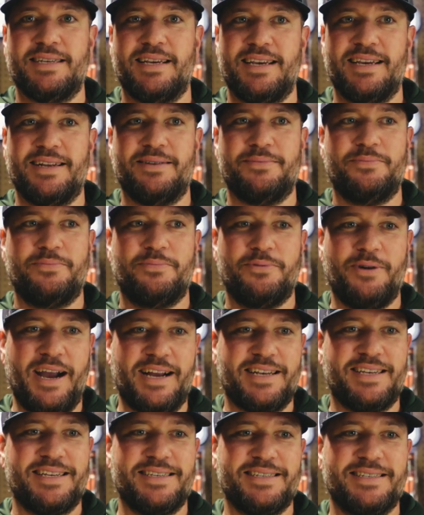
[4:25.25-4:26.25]
and
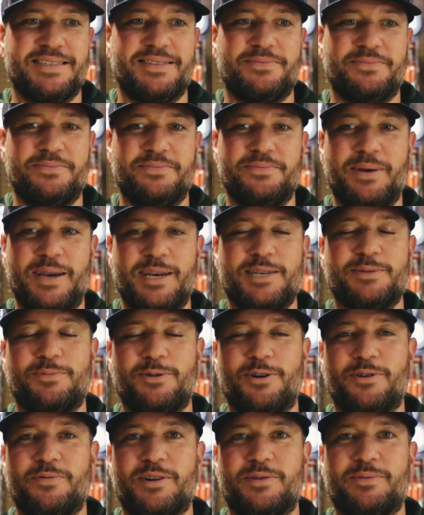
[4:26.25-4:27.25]
practice makes
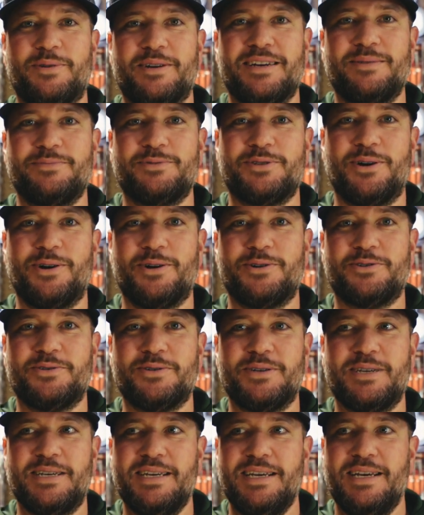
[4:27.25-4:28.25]
perfect when it comes to
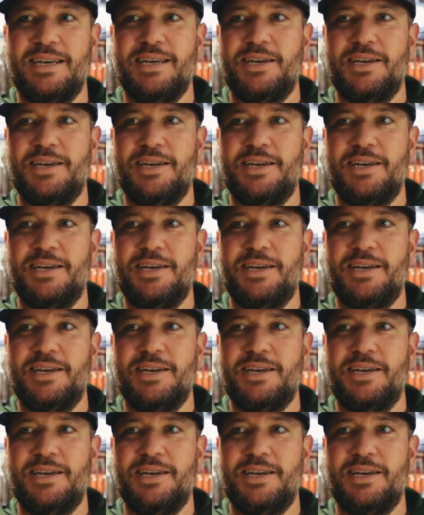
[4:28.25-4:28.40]
archery.